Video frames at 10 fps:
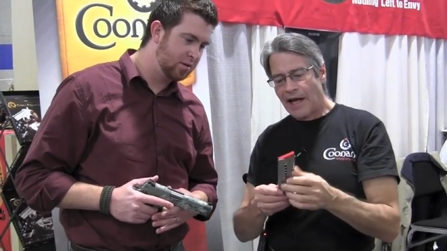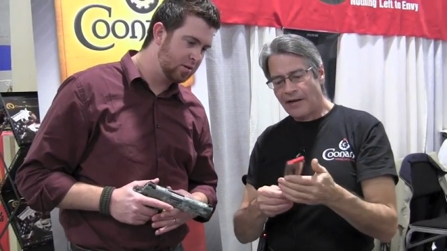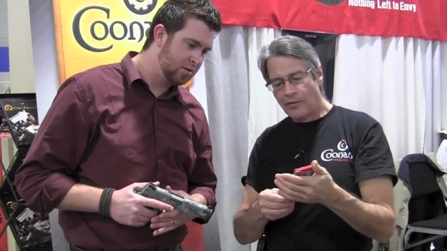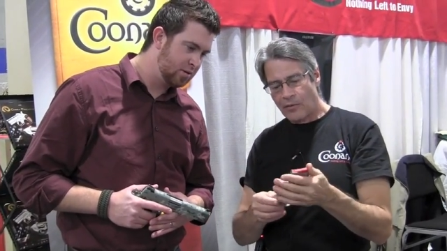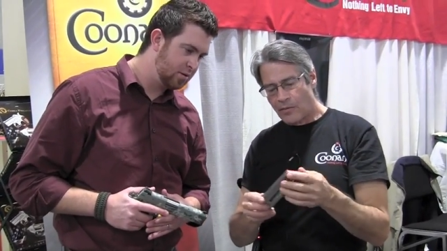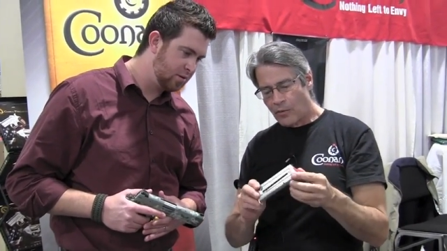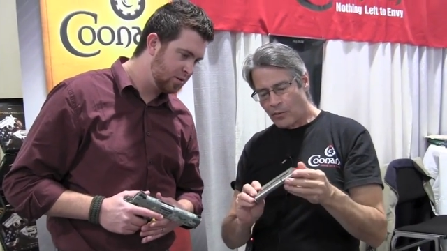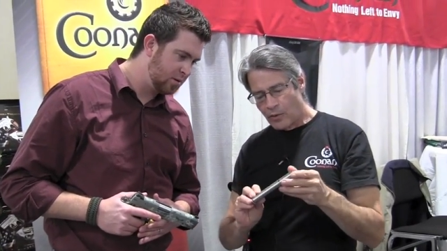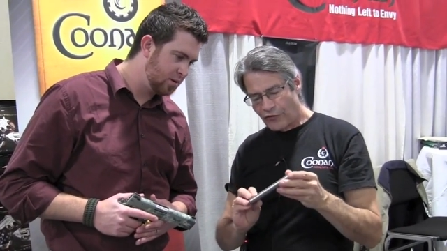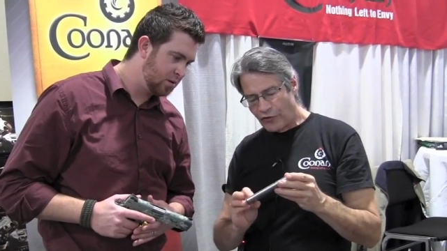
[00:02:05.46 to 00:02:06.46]
Speaker 1: And
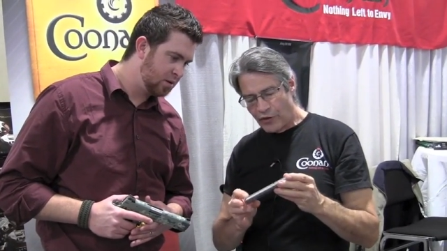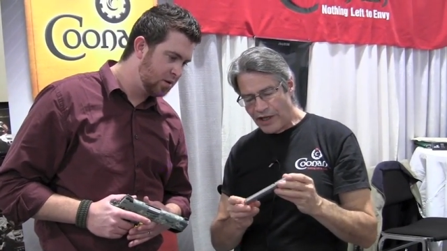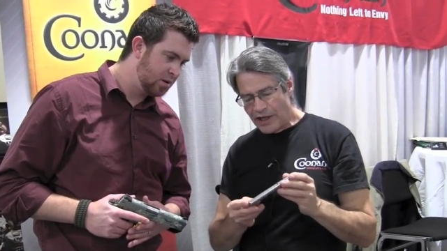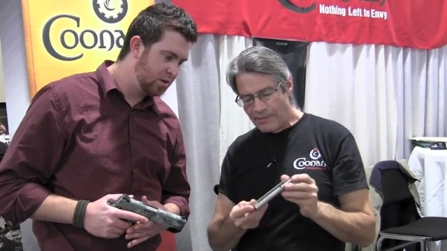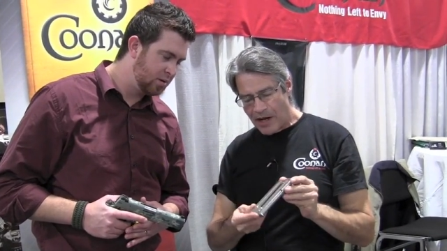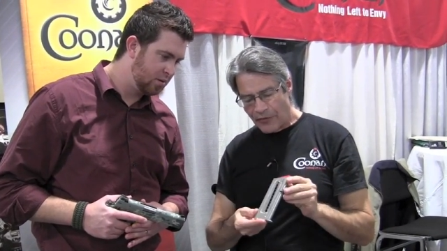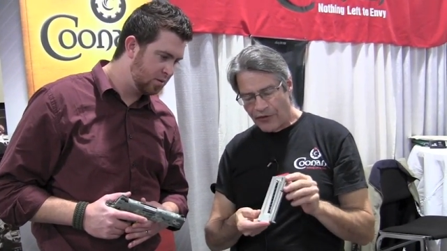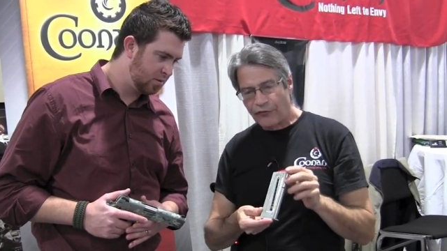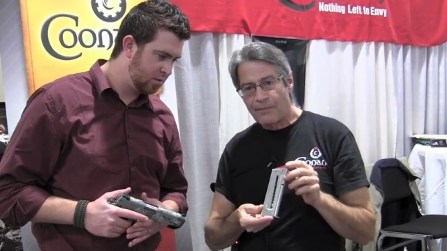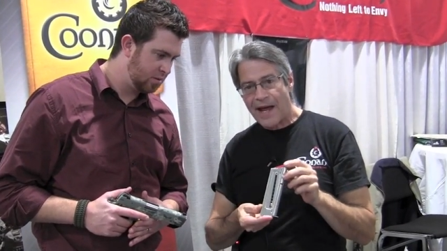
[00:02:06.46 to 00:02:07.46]
what's unique
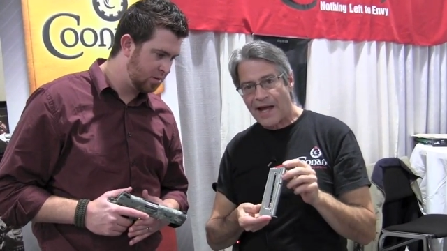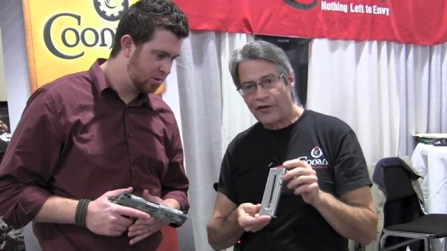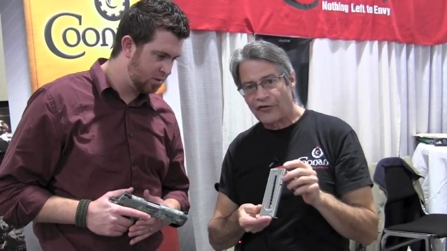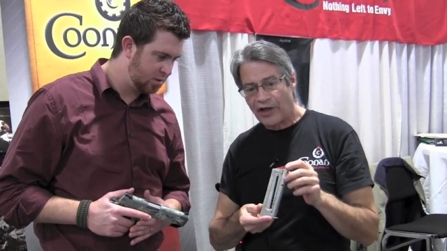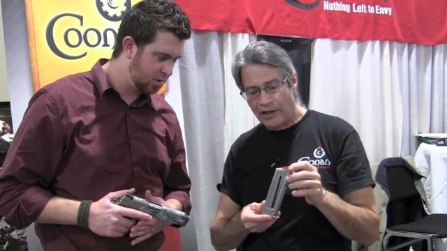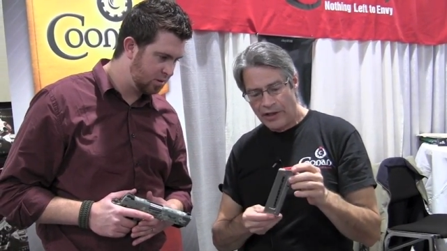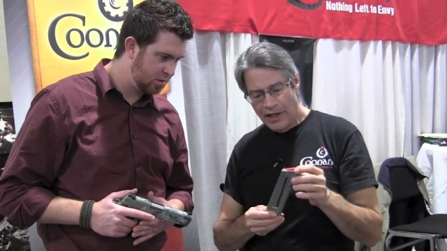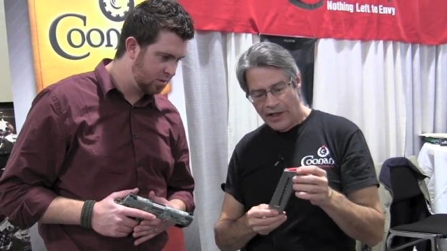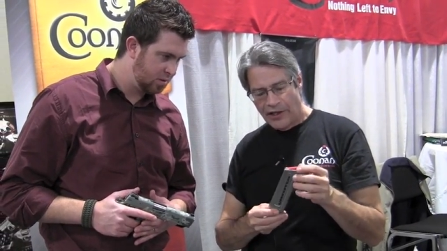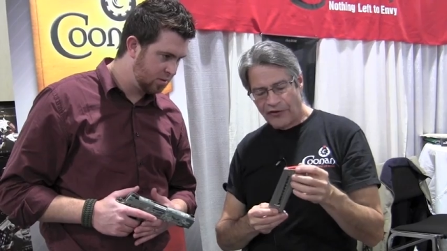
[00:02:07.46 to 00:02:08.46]
about this
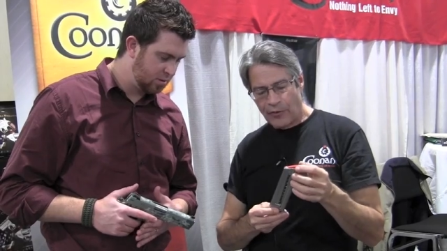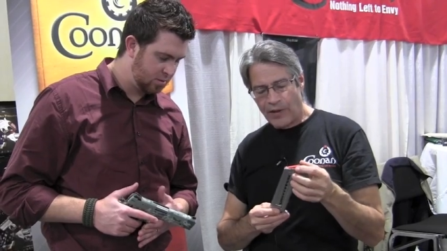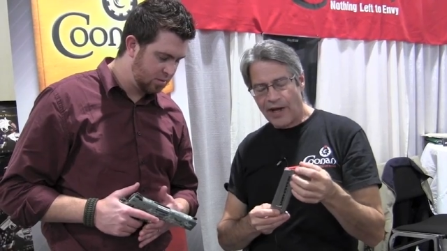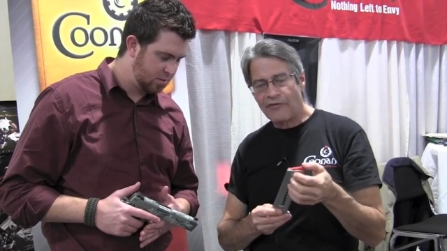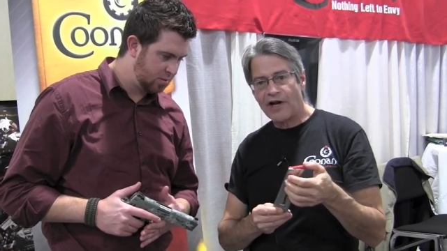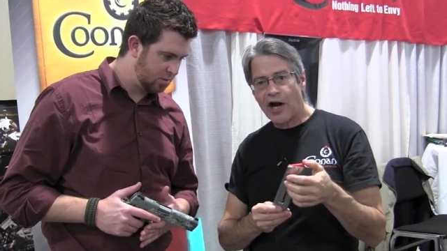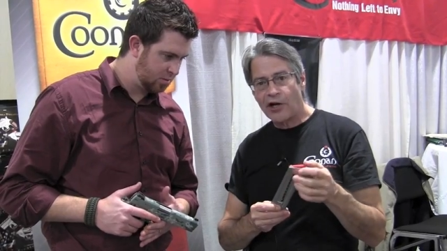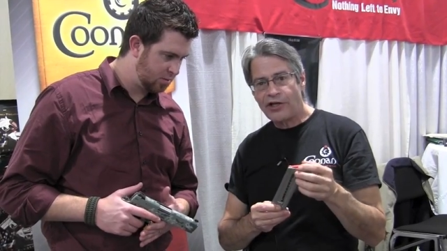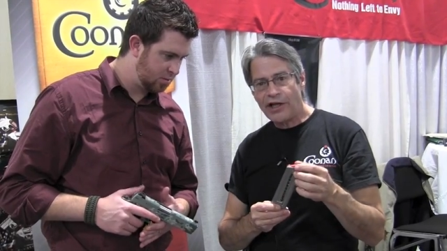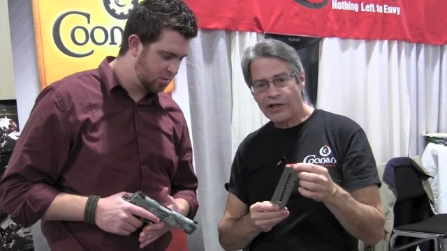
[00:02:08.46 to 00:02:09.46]
magazine is that we have an
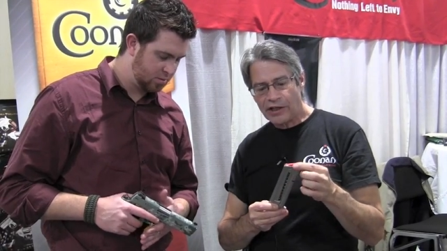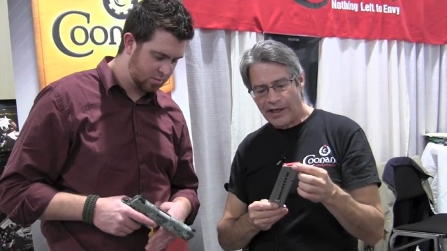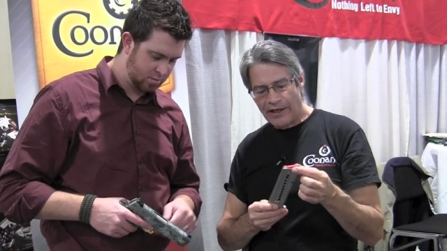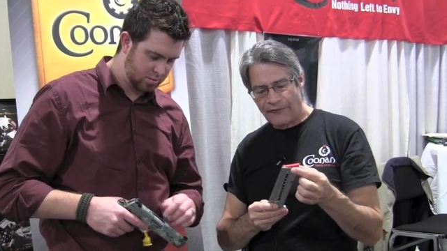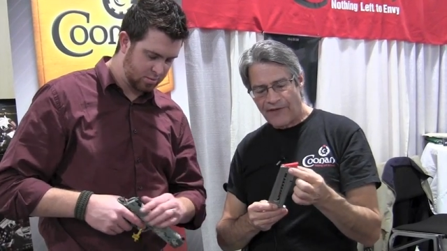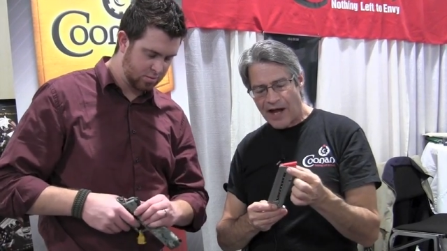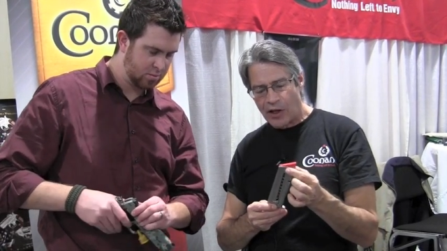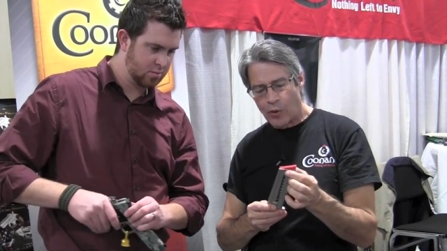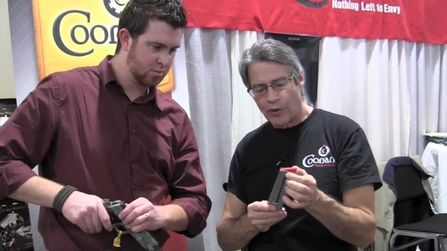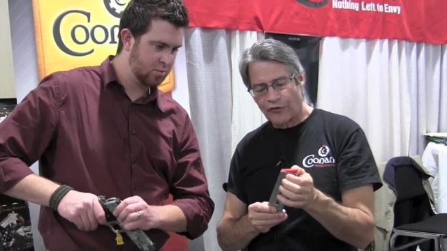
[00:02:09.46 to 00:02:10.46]
articulated
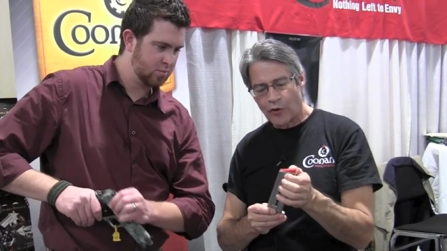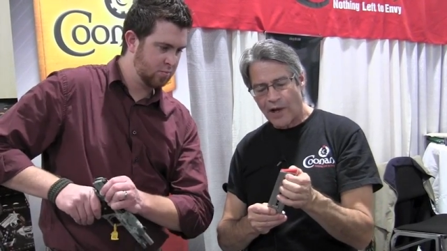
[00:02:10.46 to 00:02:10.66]
follower.